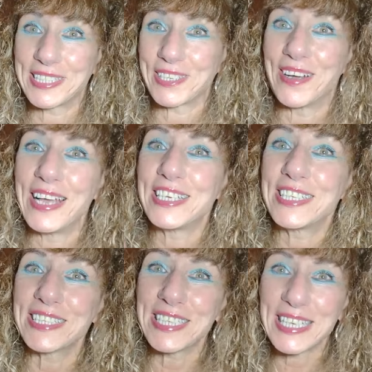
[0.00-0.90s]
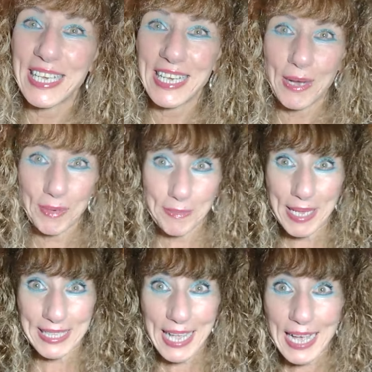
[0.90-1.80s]
So just in case, I want to
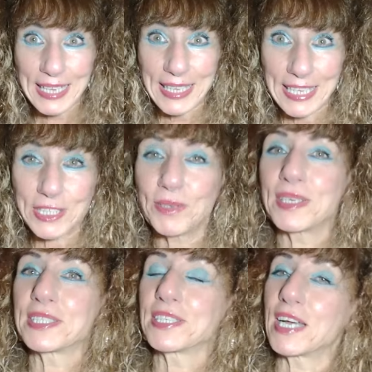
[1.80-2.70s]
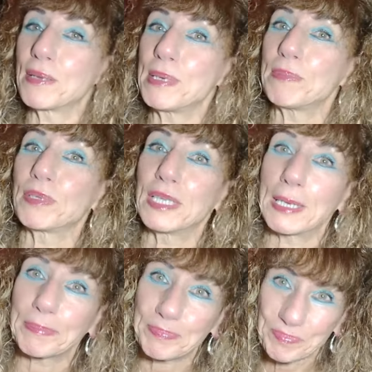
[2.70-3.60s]
make that clear too, because a lot of people
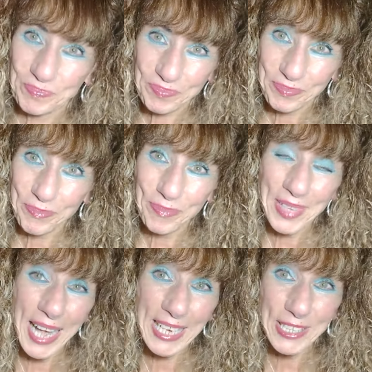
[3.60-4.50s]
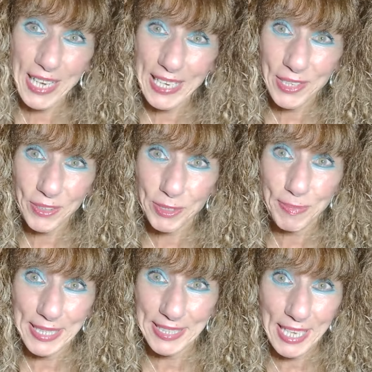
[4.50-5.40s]
think I
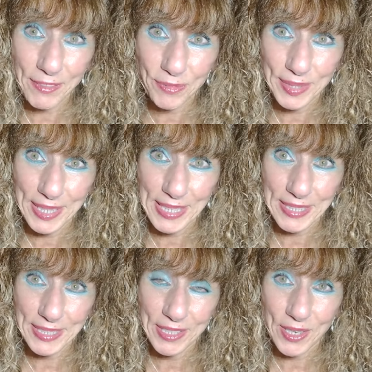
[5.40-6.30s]
diagnosed myself with this.